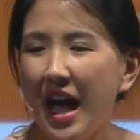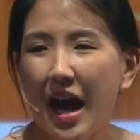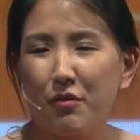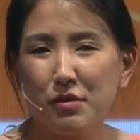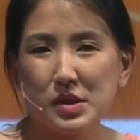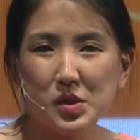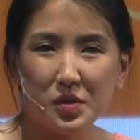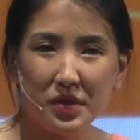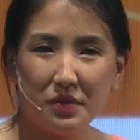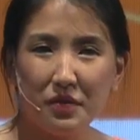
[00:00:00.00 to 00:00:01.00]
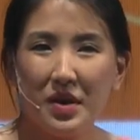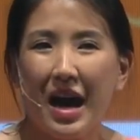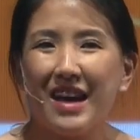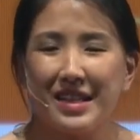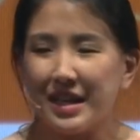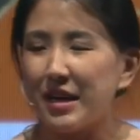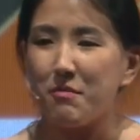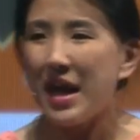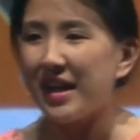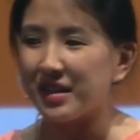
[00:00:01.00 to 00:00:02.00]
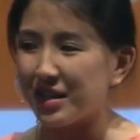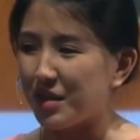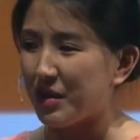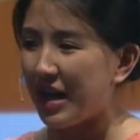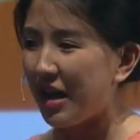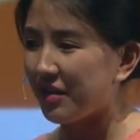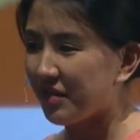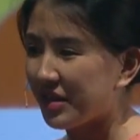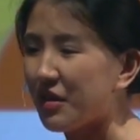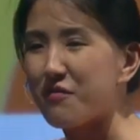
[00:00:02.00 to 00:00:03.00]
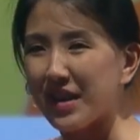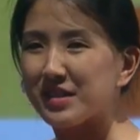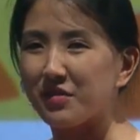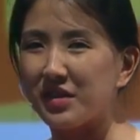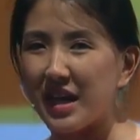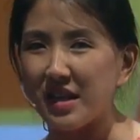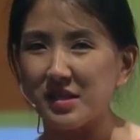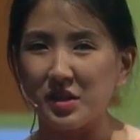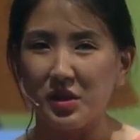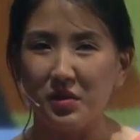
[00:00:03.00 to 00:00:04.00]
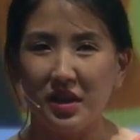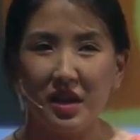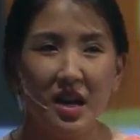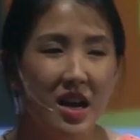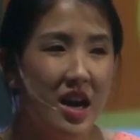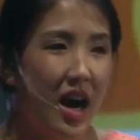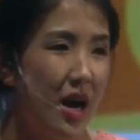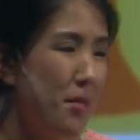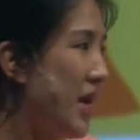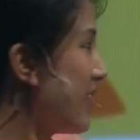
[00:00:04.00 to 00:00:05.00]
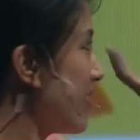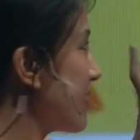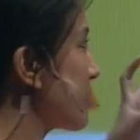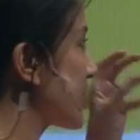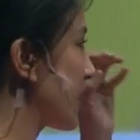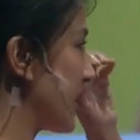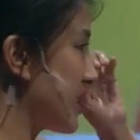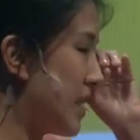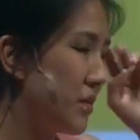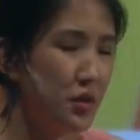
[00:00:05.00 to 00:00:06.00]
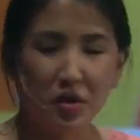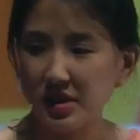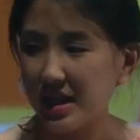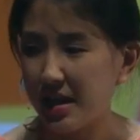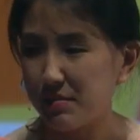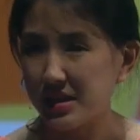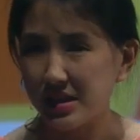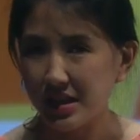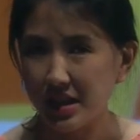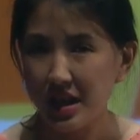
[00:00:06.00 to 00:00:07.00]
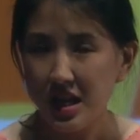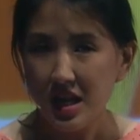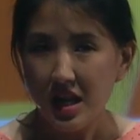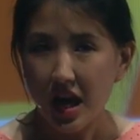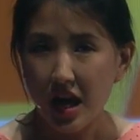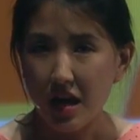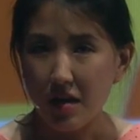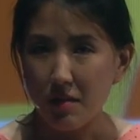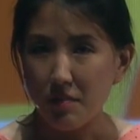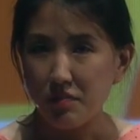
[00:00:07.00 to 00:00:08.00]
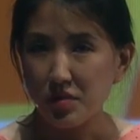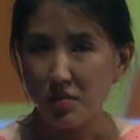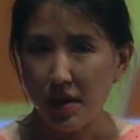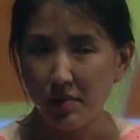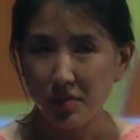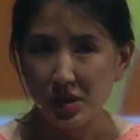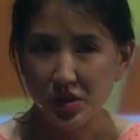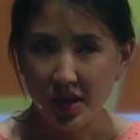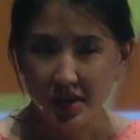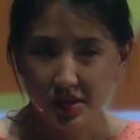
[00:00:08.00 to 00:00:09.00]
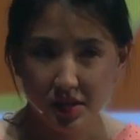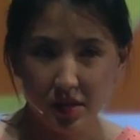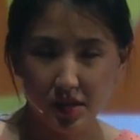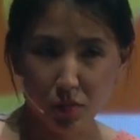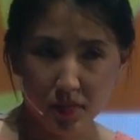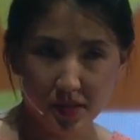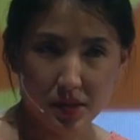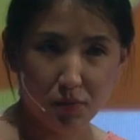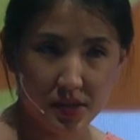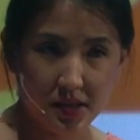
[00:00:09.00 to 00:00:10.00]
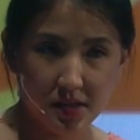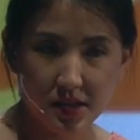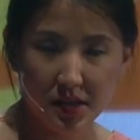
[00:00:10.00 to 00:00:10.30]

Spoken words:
everyone's sort of, I think, kind of panicking about how to effectively execute it. I thought this was a good example. New York Times did, you probably saw this women's prison